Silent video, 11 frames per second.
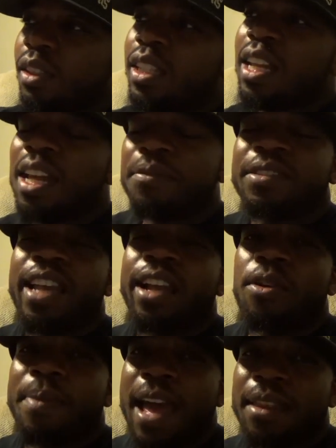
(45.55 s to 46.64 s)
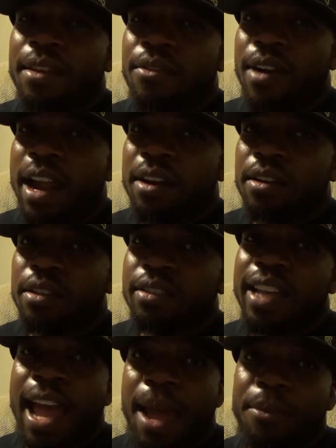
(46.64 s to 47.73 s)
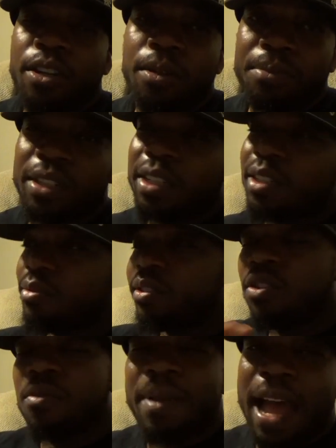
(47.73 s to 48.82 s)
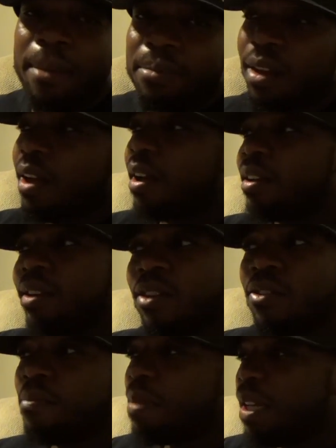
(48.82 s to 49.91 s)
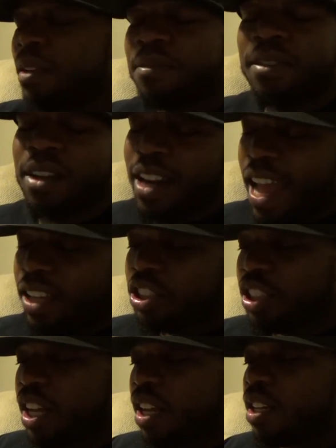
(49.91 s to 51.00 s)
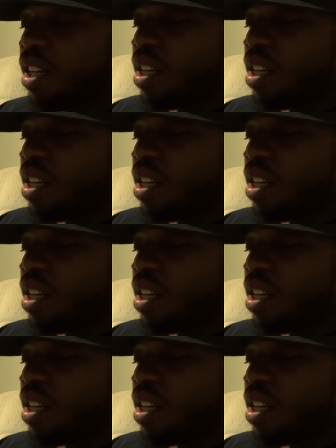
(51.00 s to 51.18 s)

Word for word: they left Psychopathic Records amicably. There was no bad blood, no beef, none of that shit.